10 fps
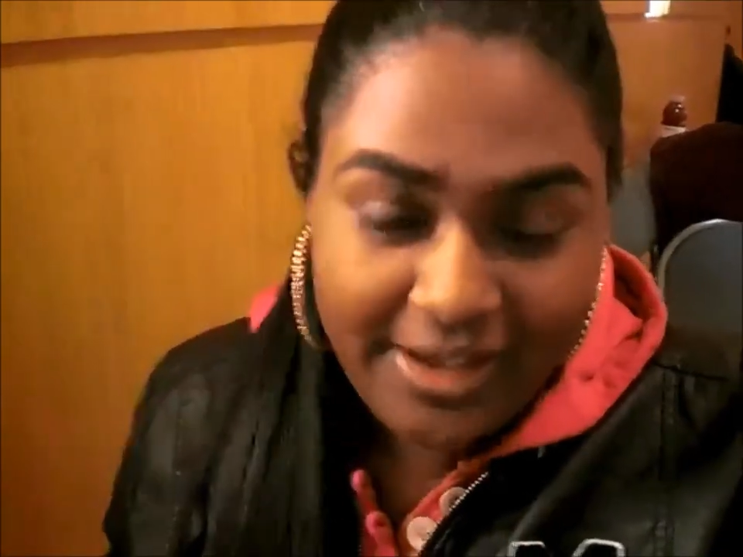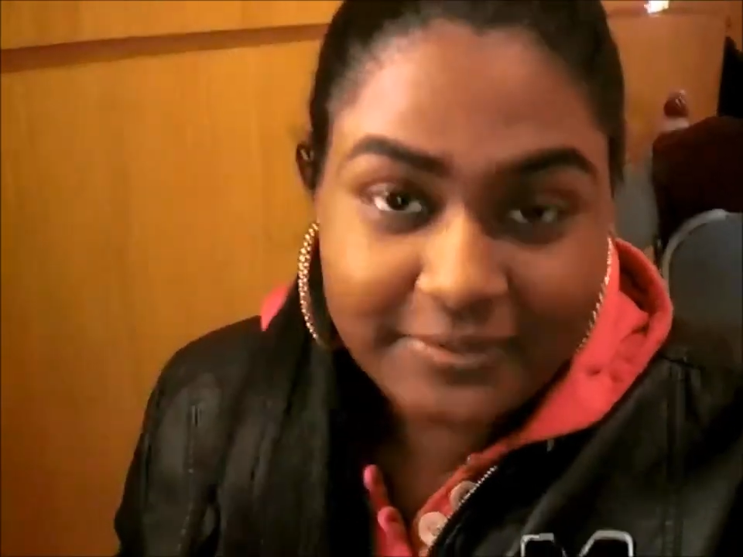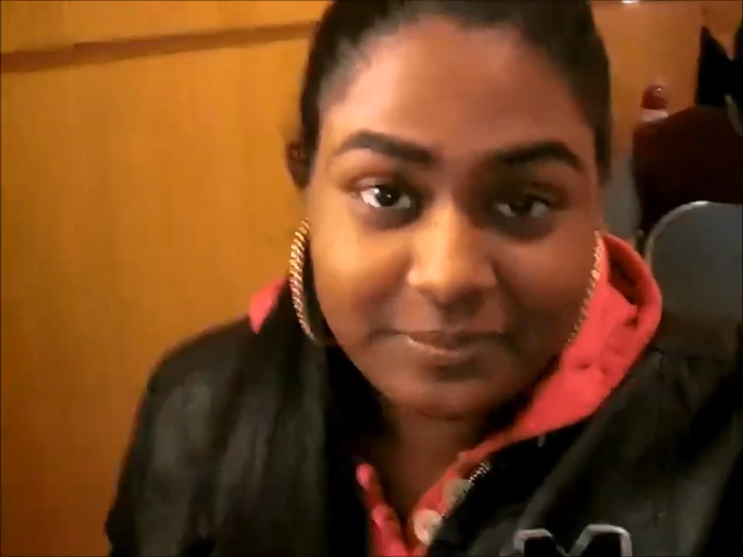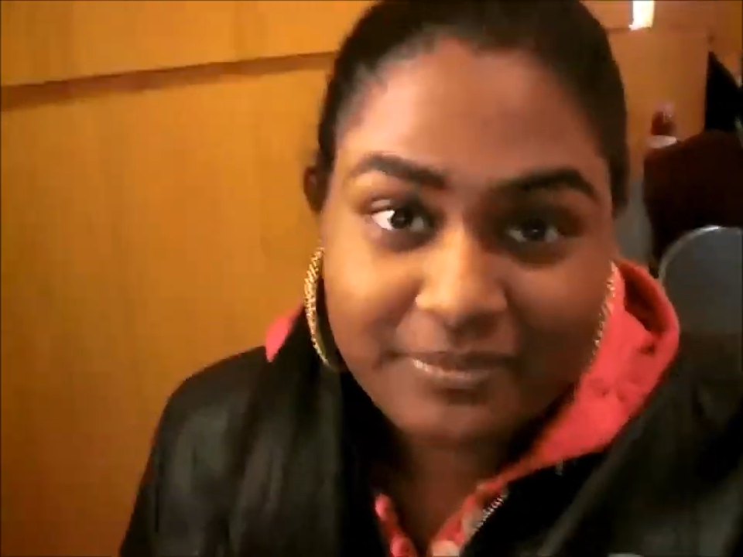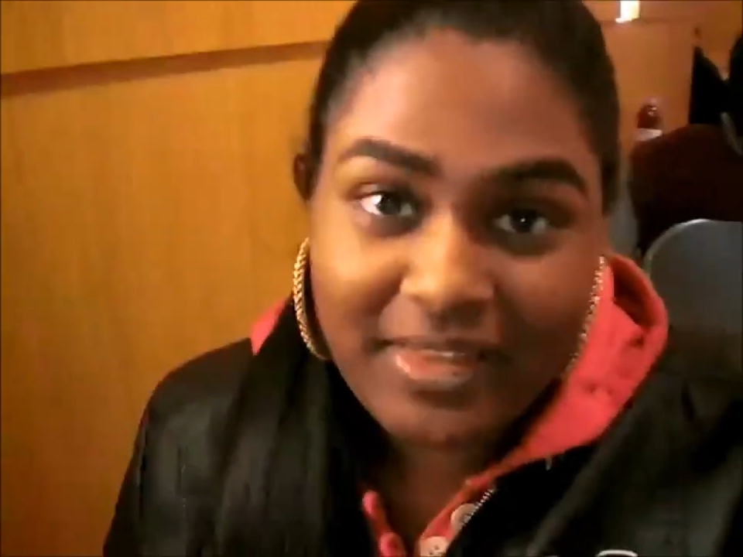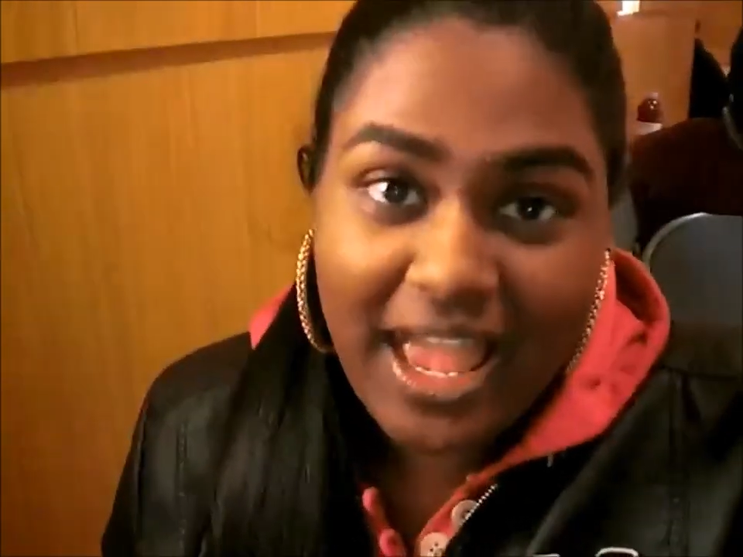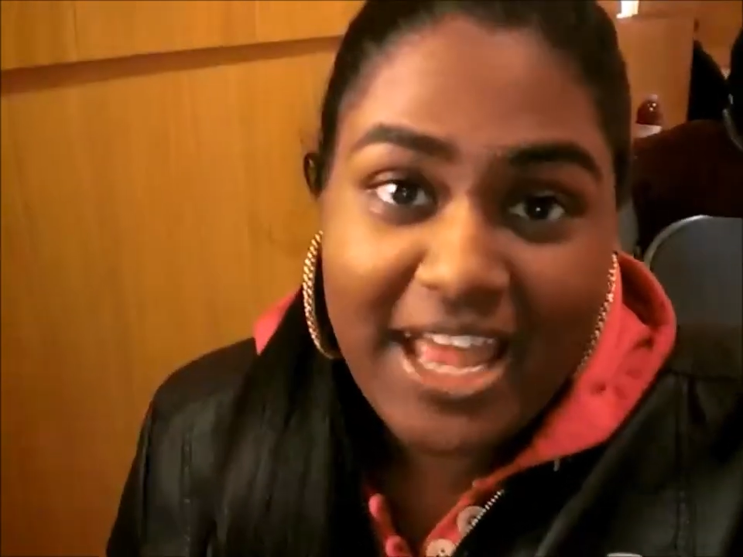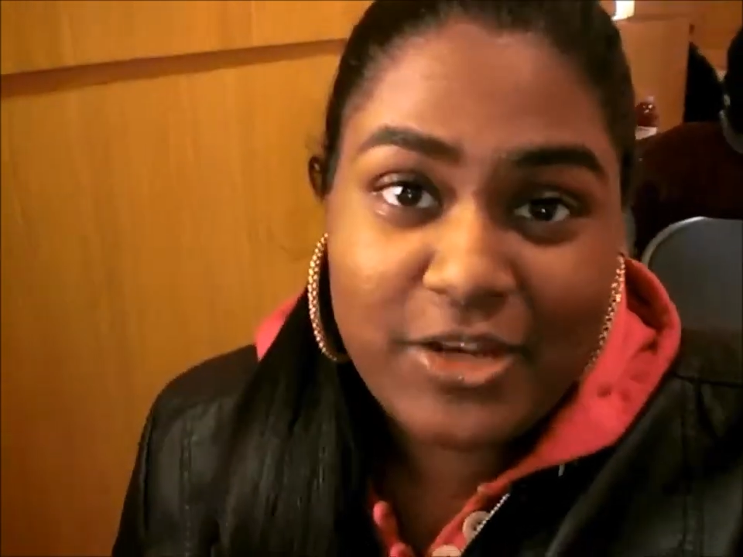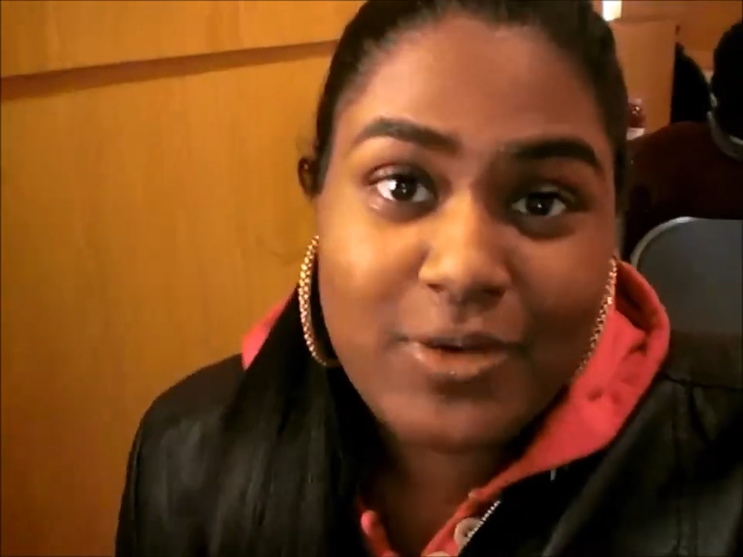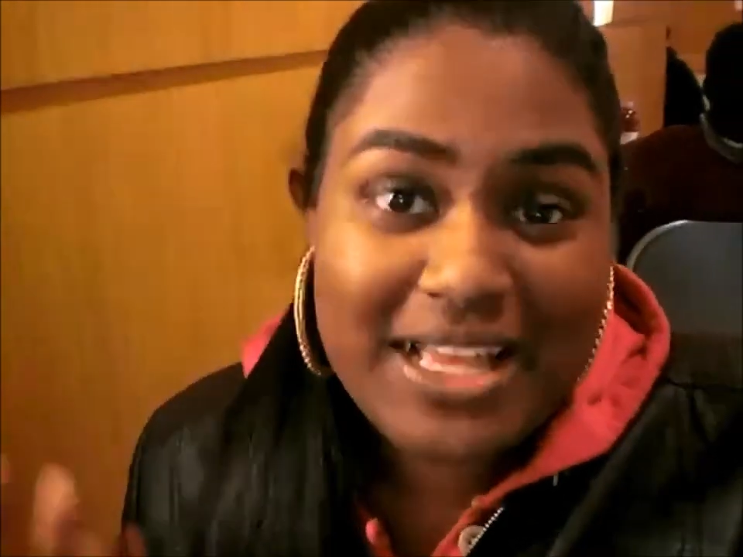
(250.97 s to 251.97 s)
told
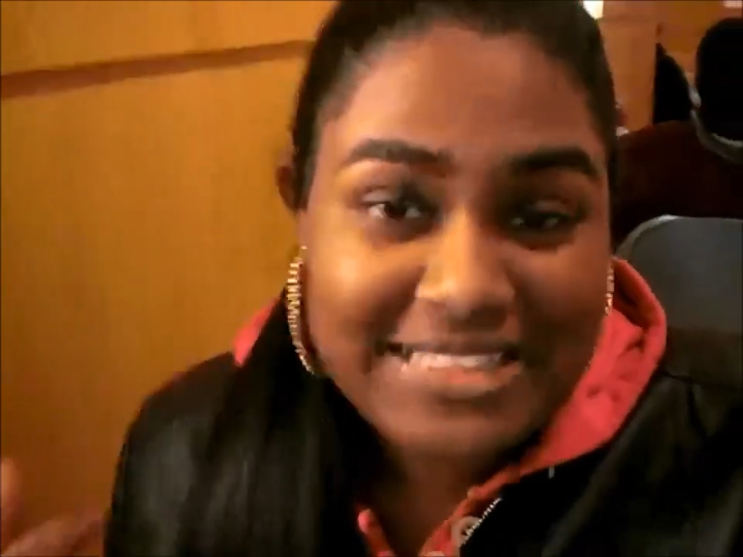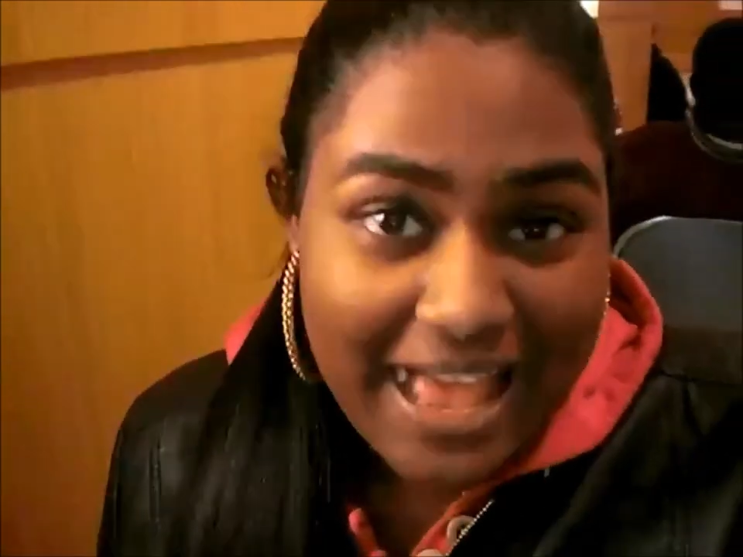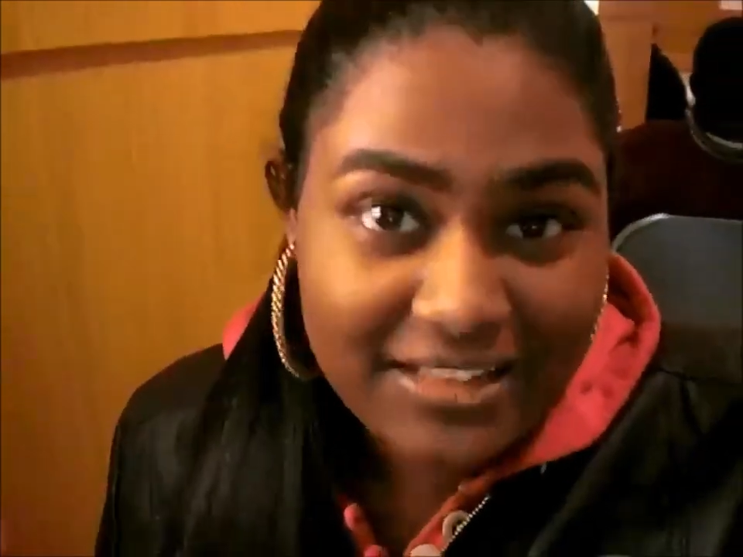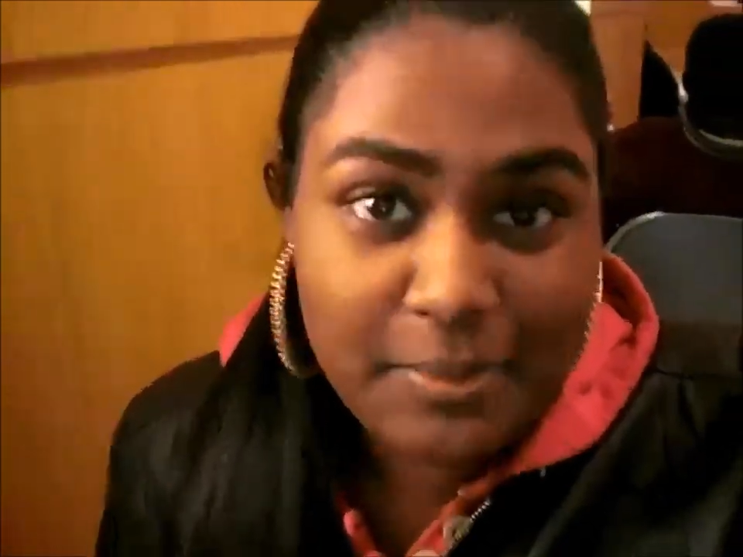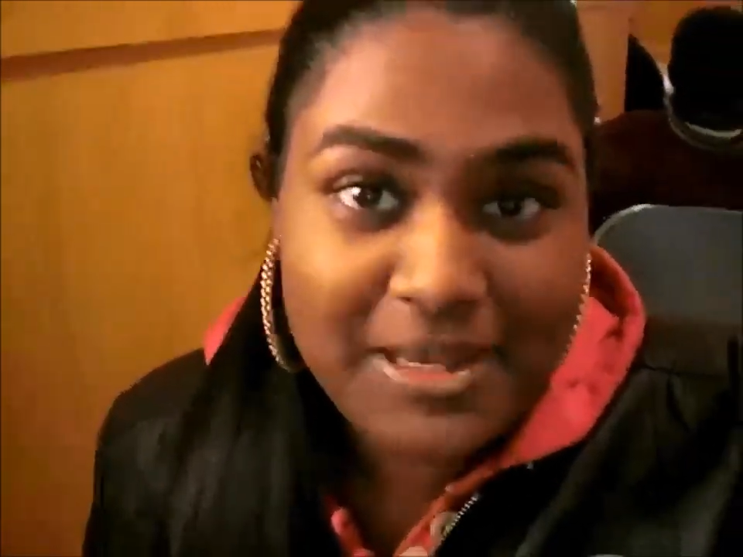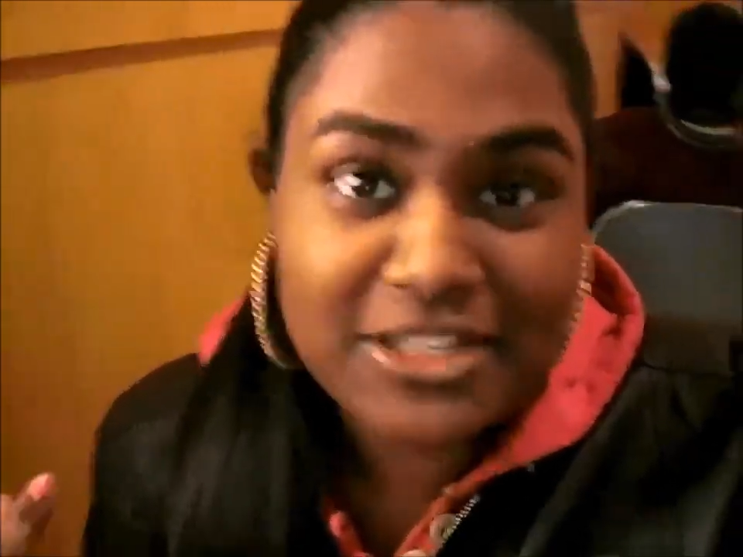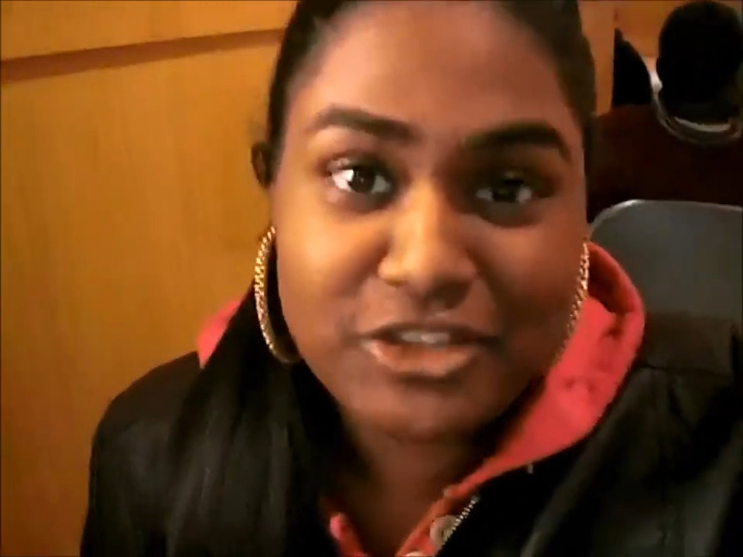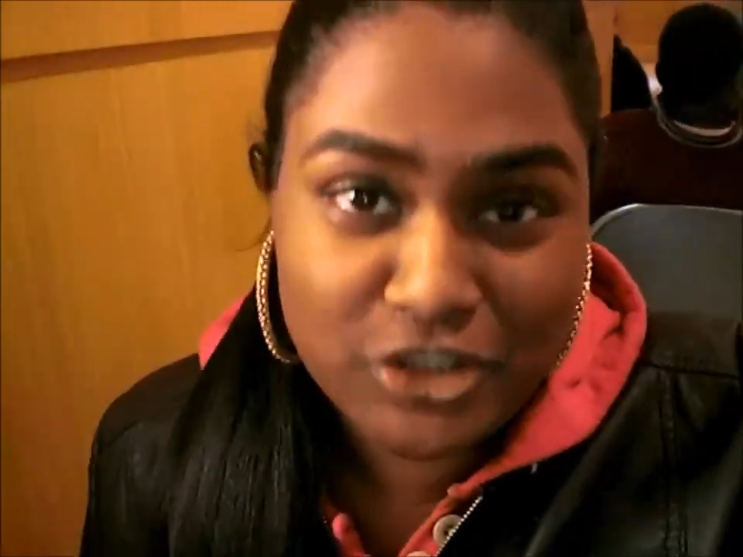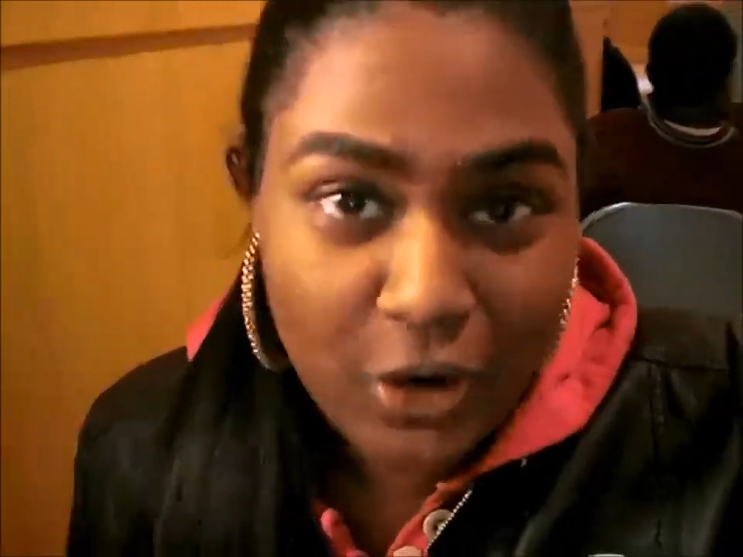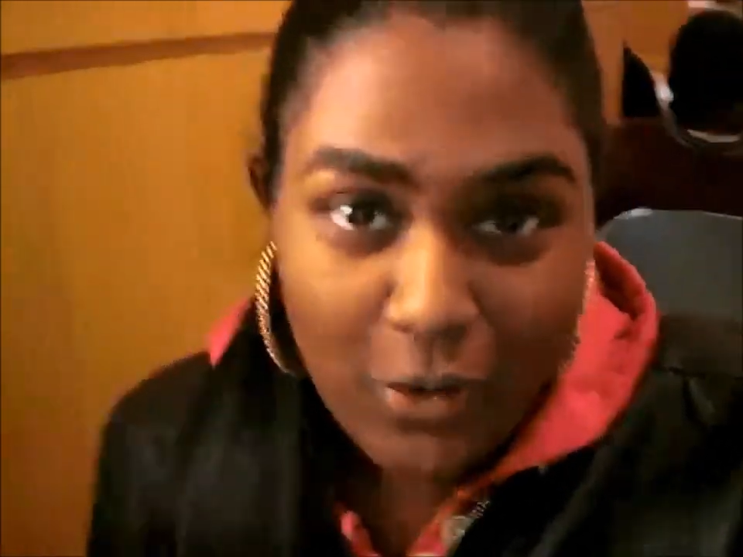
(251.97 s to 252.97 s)
and you guys have to be
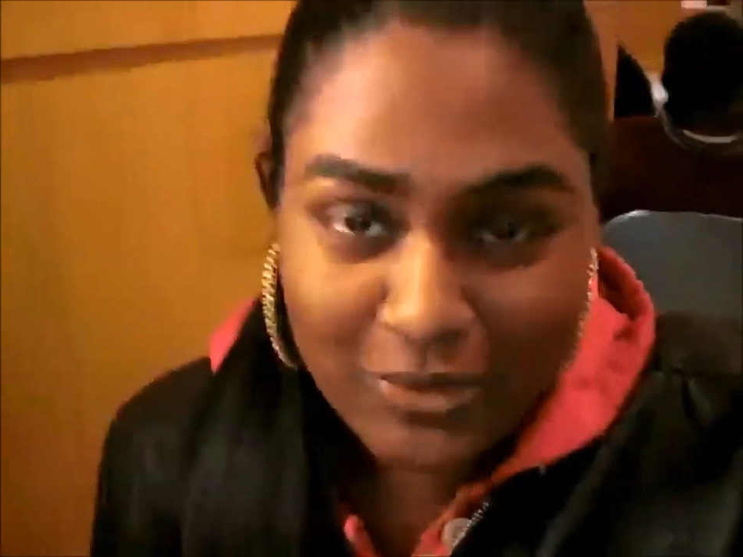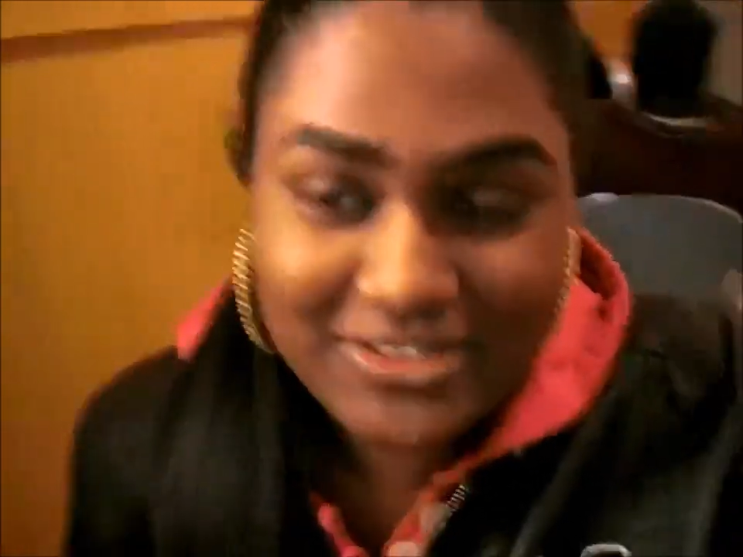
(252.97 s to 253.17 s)
show.